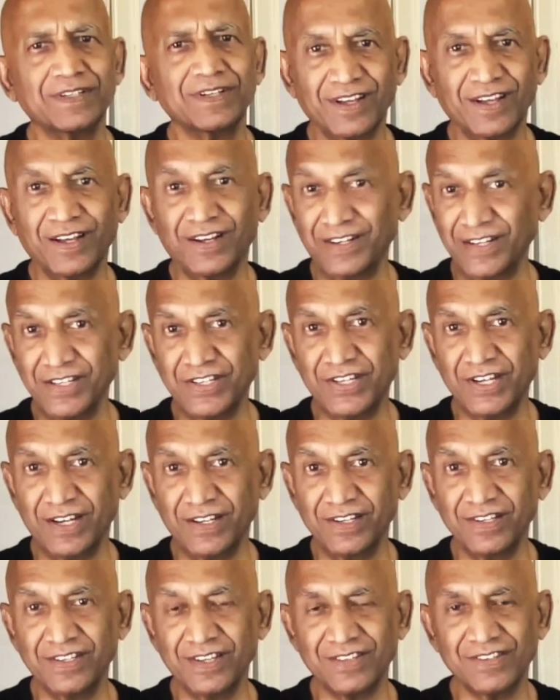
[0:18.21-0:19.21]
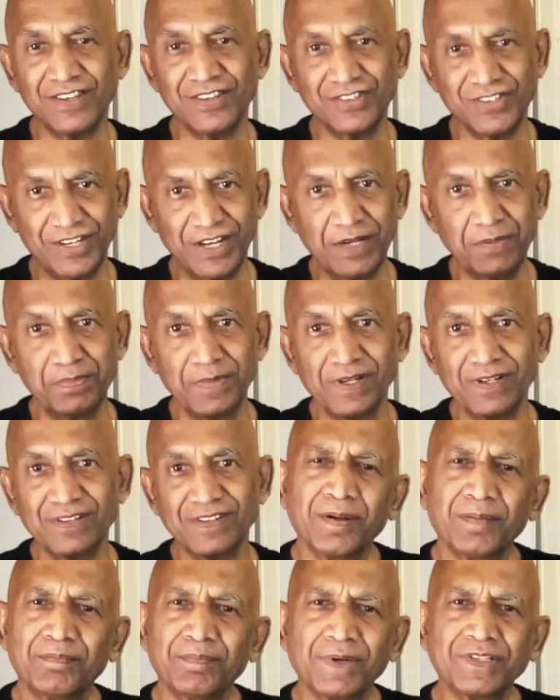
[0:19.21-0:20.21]
I understand this as a statement,
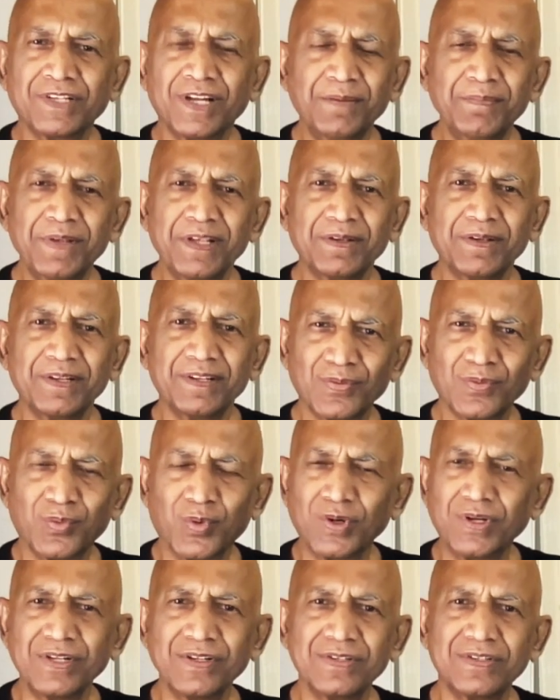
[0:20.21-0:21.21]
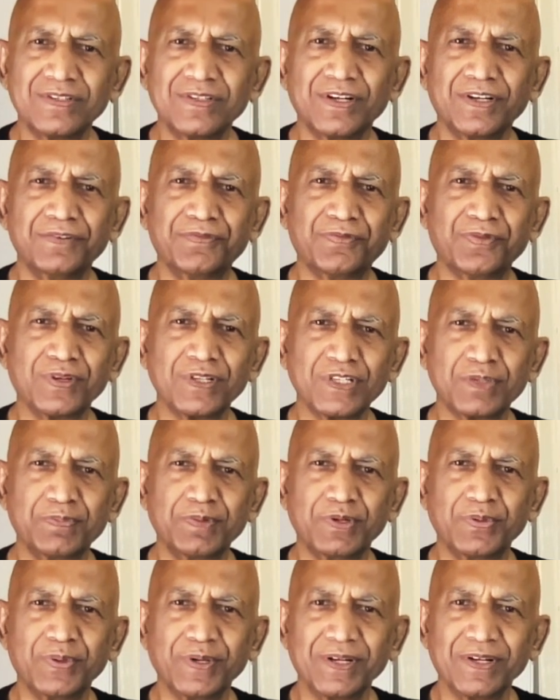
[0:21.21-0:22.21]
but tell me, what is the difference
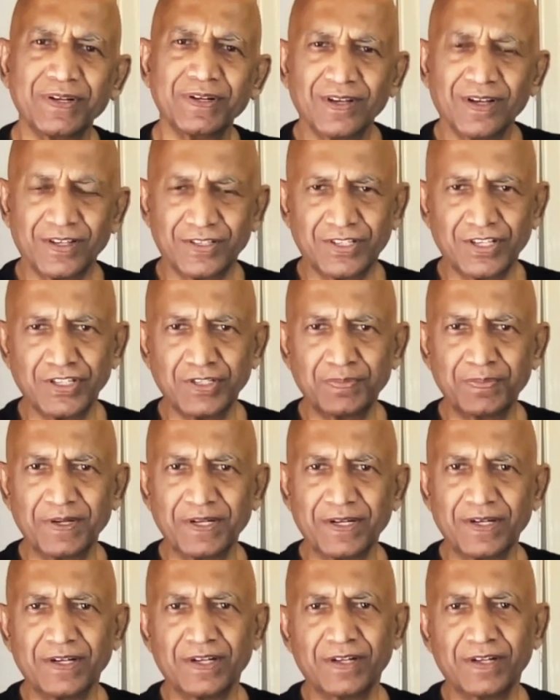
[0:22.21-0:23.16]
between assessment and